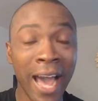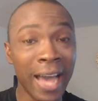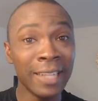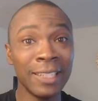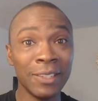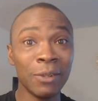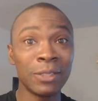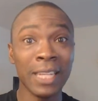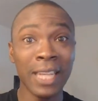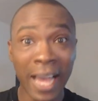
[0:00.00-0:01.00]
I'll tell you,
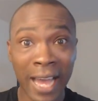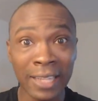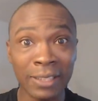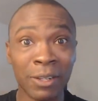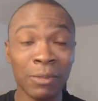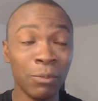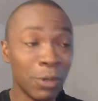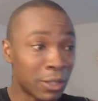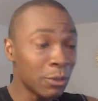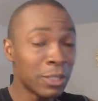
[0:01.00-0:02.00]
those are the guys. Because
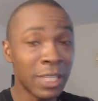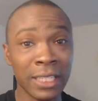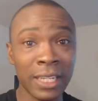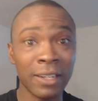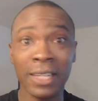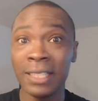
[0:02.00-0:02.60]
once those things there,